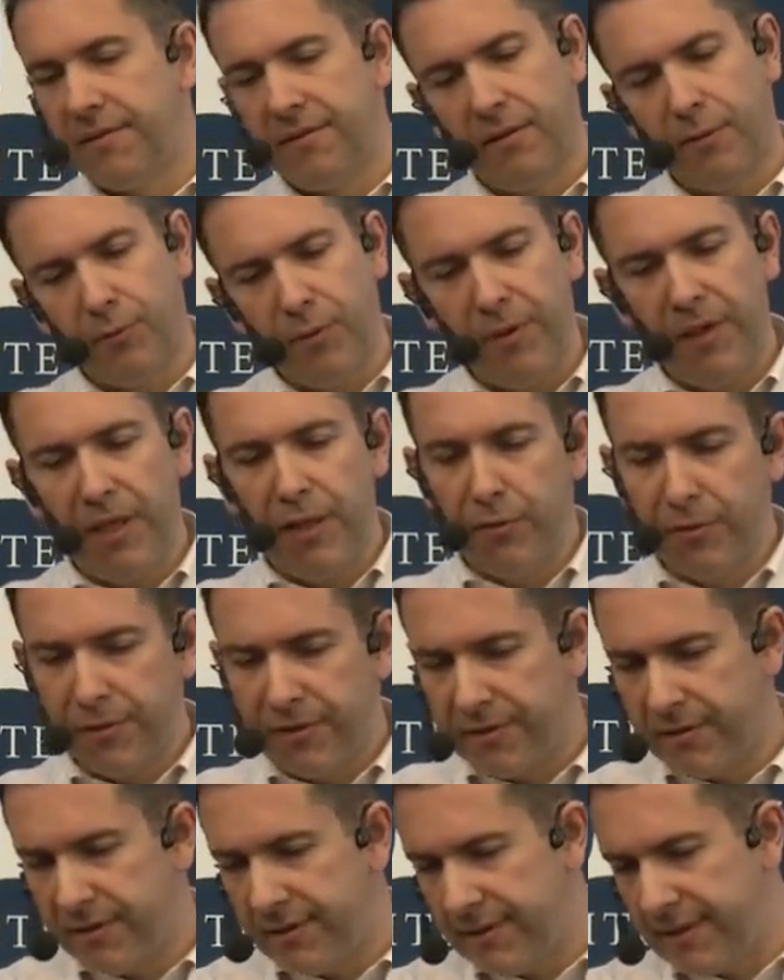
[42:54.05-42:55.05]
So we will
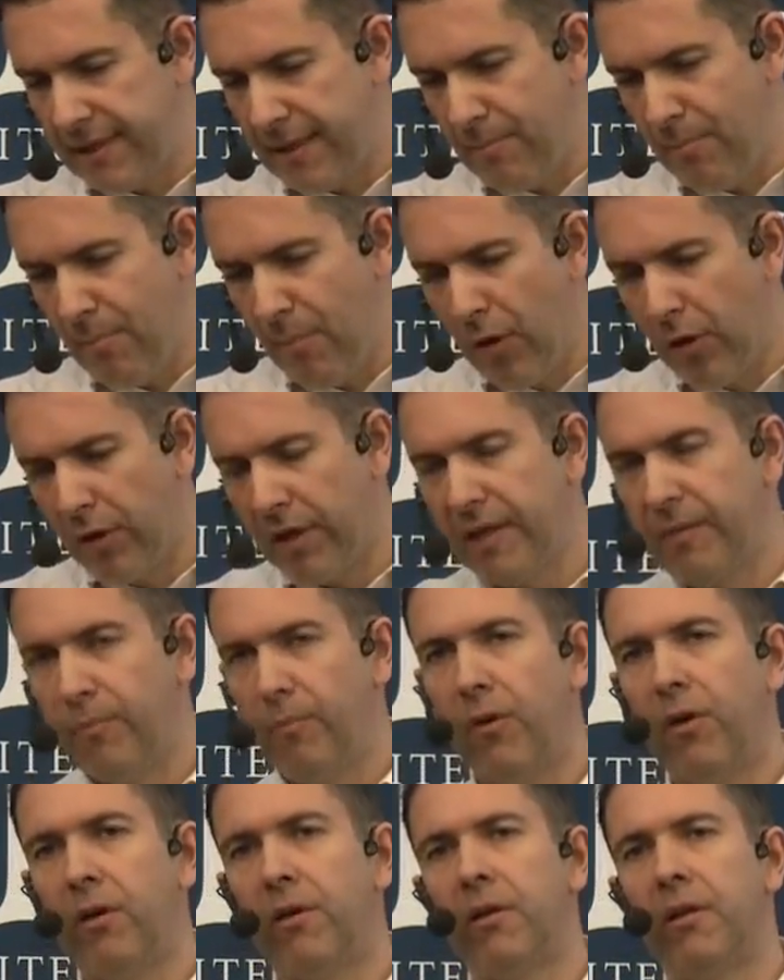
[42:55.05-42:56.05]
use them more and
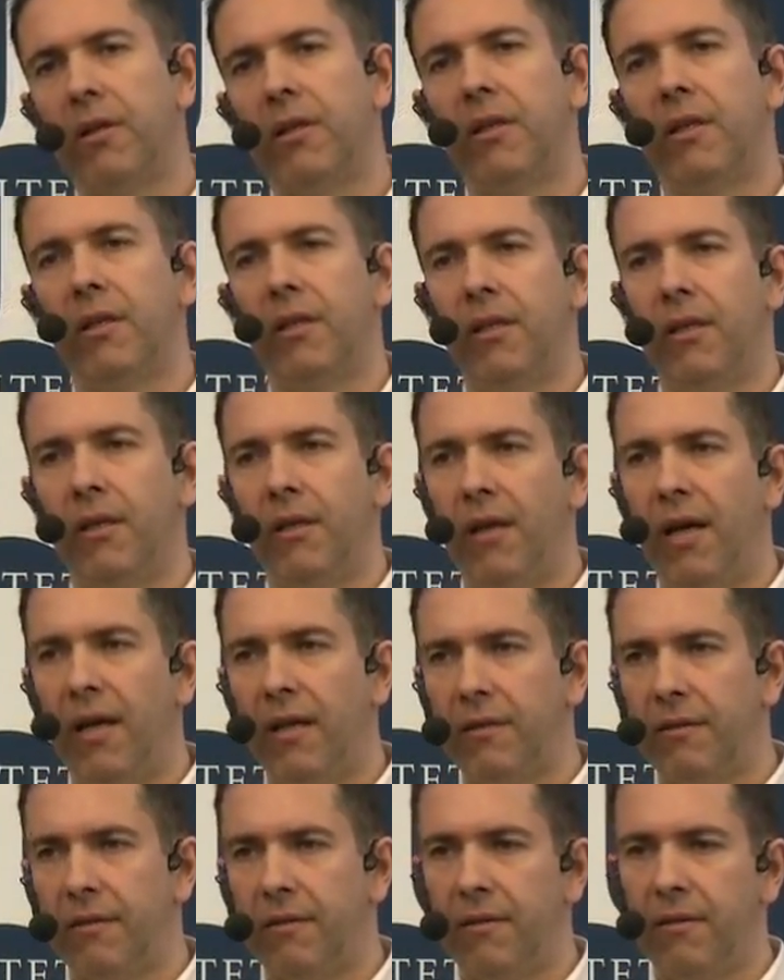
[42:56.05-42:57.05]
more
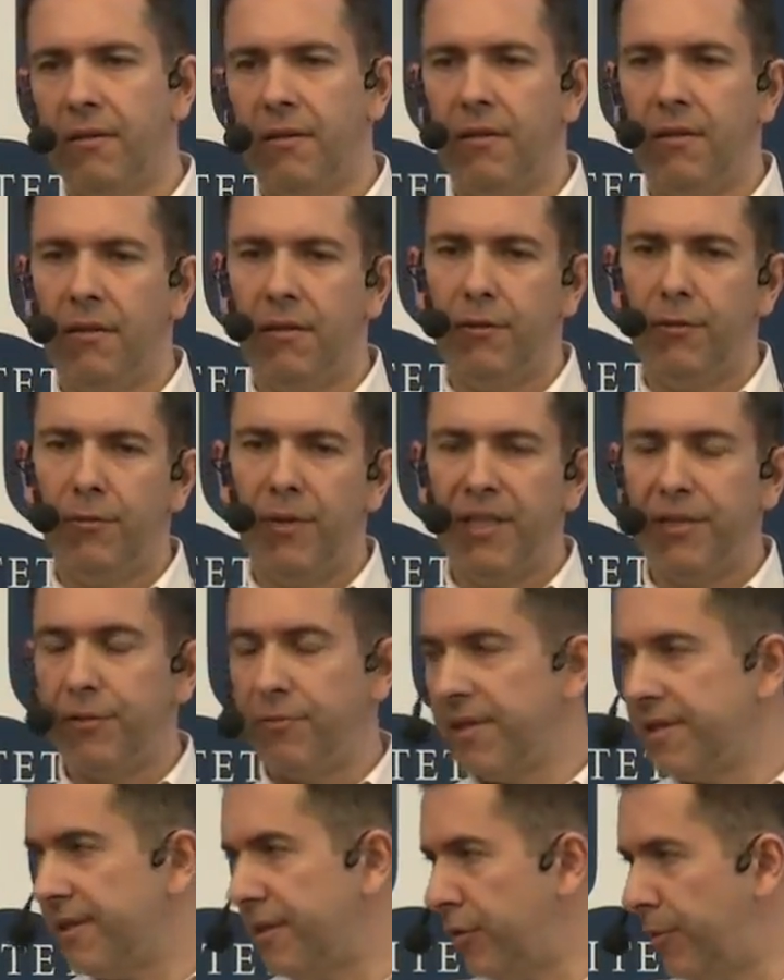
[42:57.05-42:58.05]
during
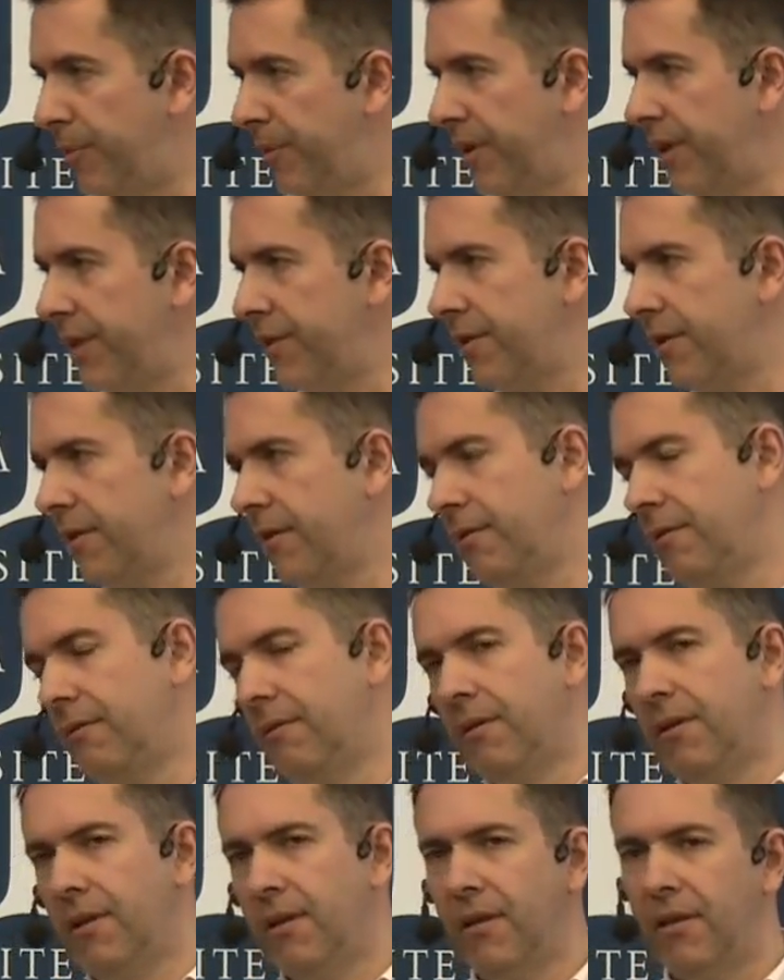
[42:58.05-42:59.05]
transient operation.
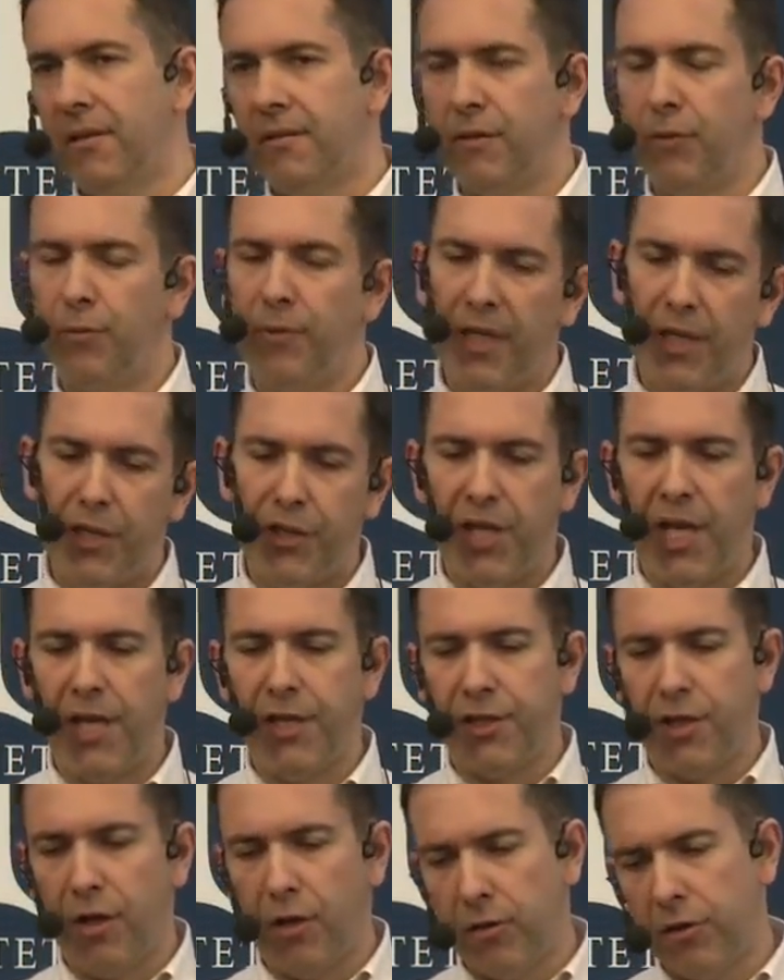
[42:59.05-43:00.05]
So we'll
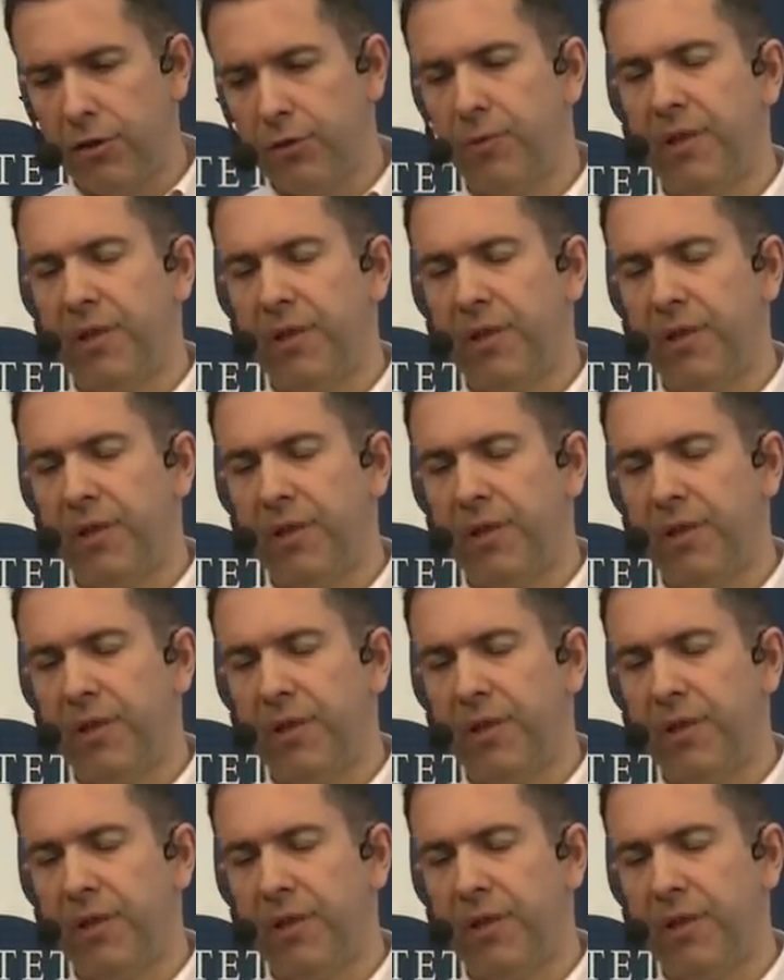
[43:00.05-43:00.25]
change load.